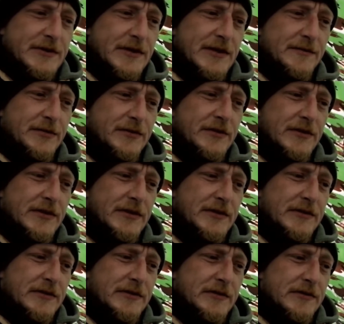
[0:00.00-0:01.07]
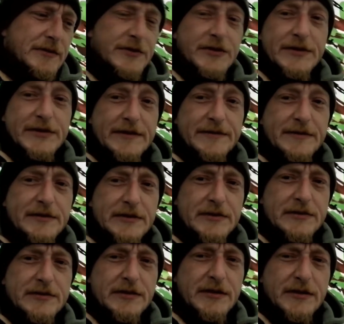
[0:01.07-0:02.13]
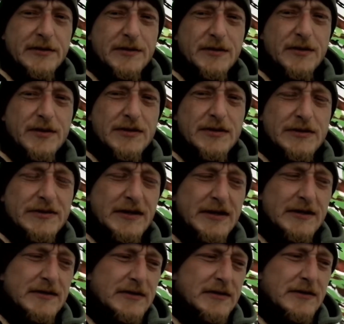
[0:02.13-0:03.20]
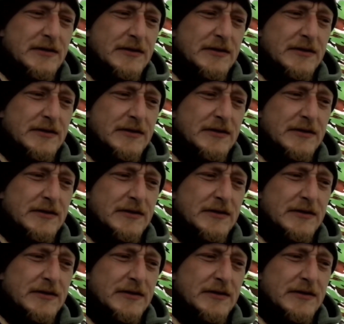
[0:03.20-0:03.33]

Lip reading: to camp on the land, which I don't quite understand.